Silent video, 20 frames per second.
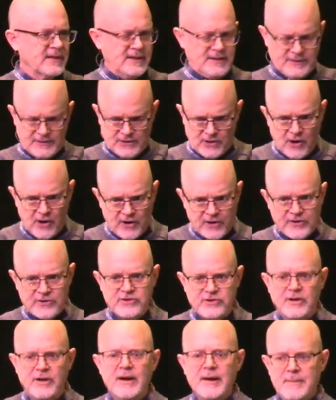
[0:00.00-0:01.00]
the
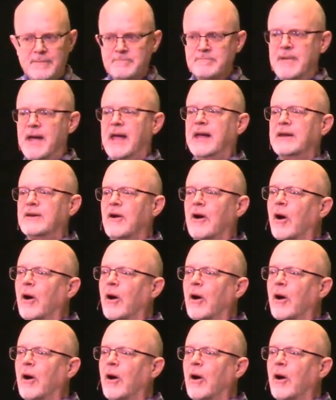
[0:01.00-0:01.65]
large main